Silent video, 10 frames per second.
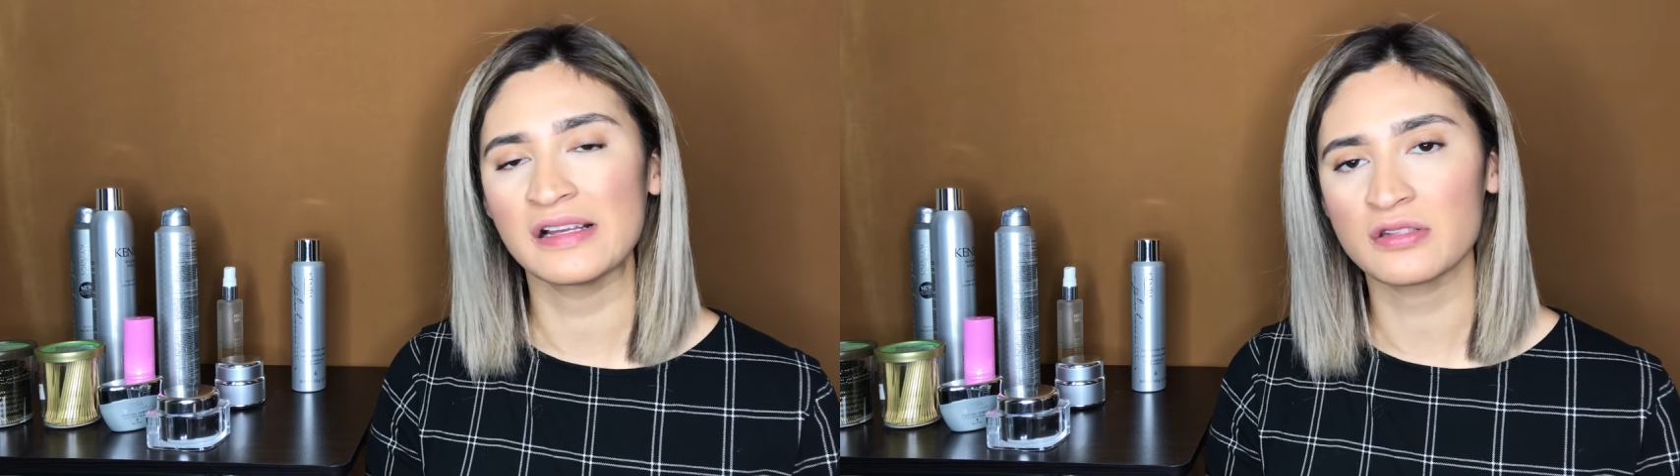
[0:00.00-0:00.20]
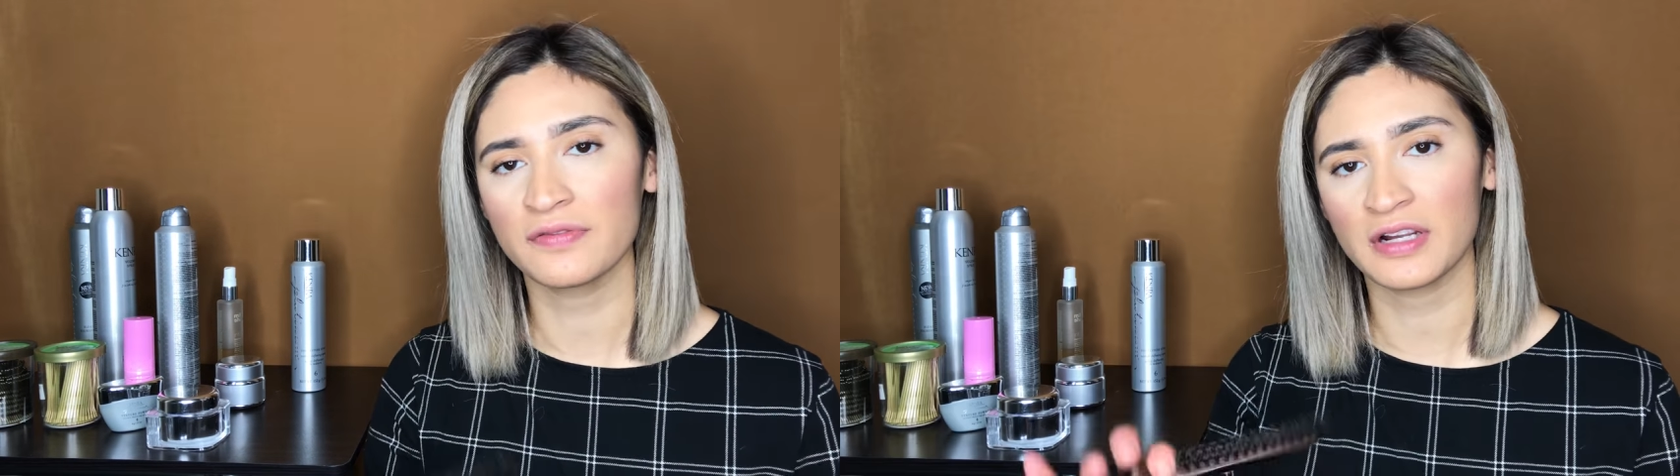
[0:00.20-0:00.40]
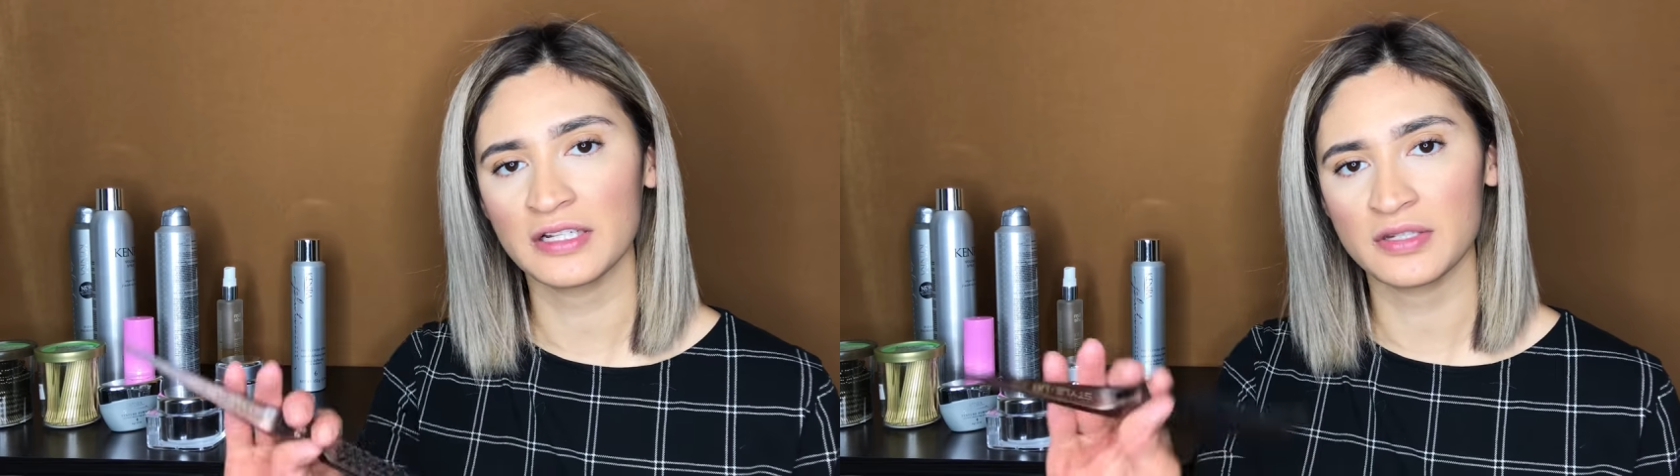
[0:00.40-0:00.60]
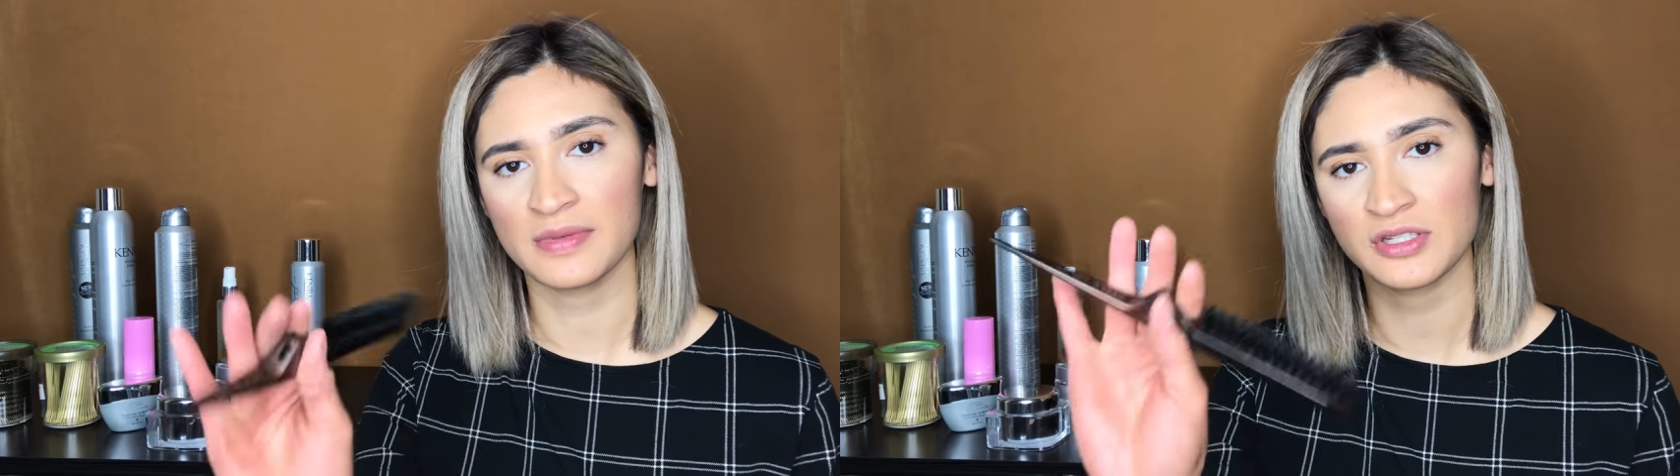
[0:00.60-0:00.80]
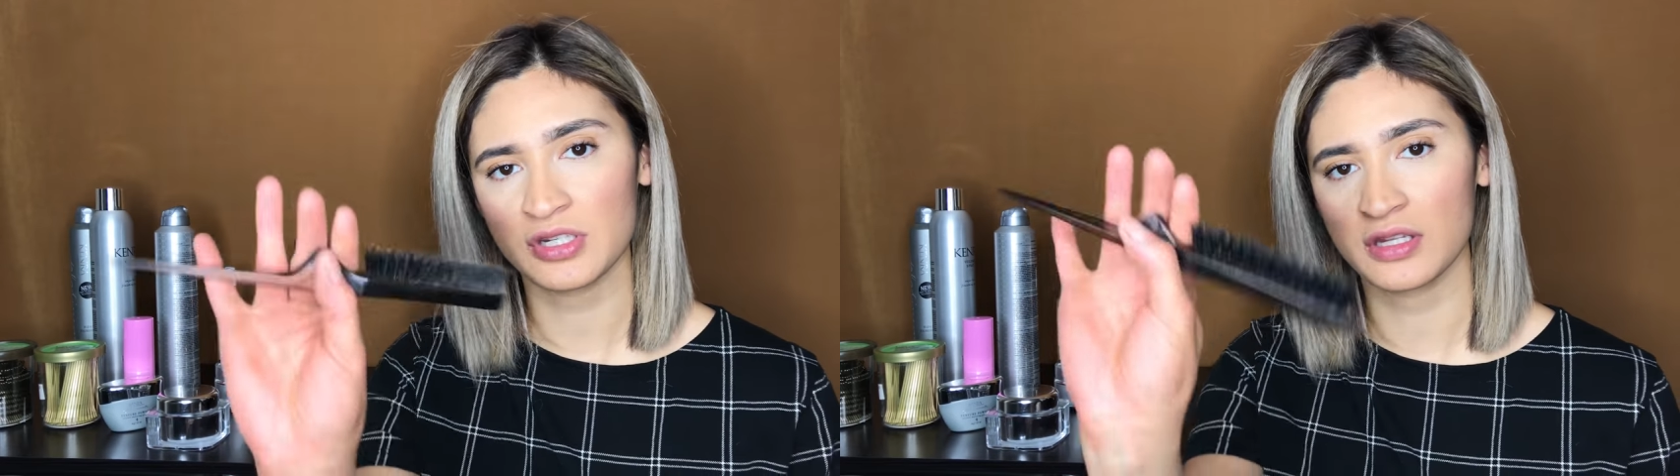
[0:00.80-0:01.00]
also forgot to
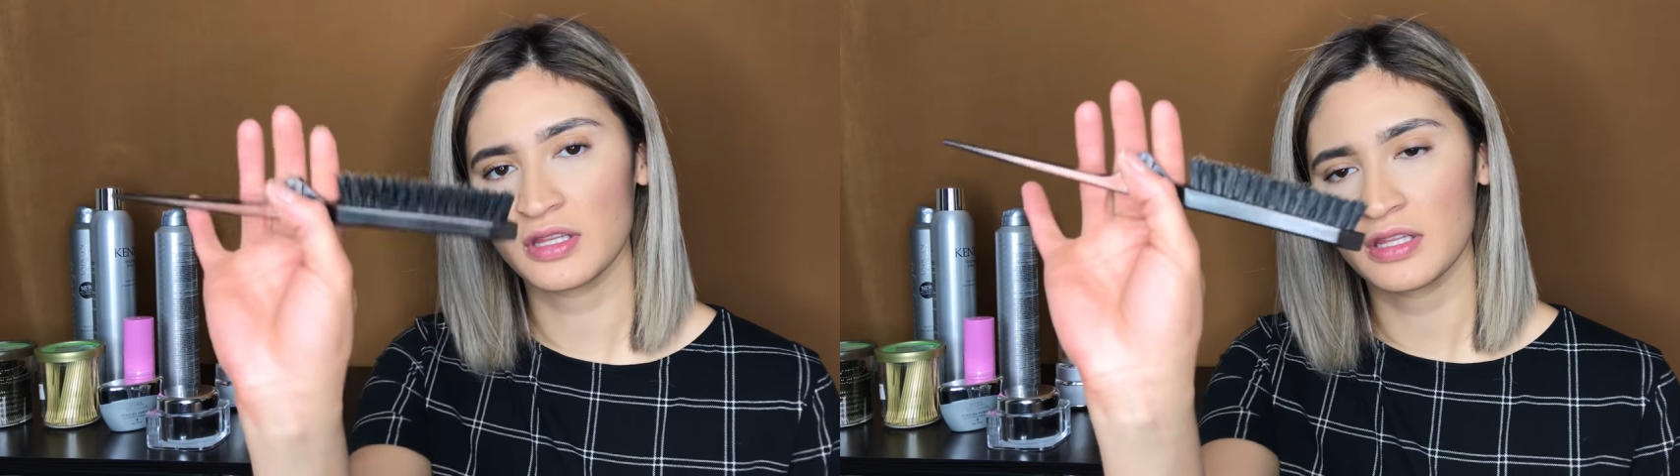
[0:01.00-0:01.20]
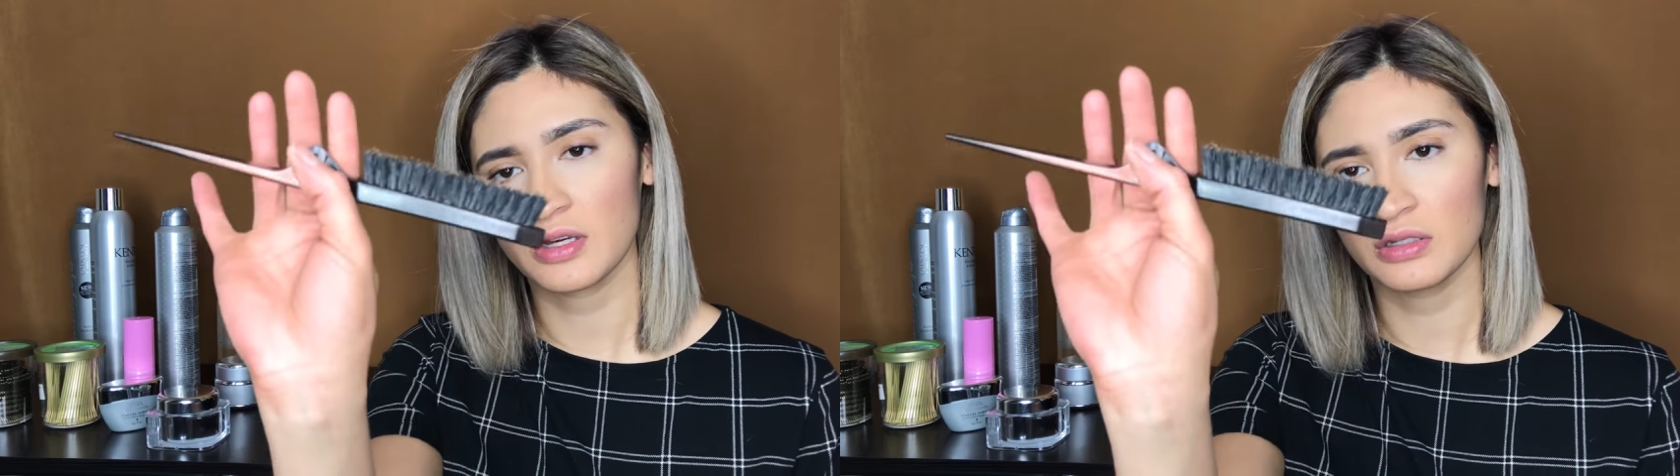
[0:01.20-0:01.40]
mention the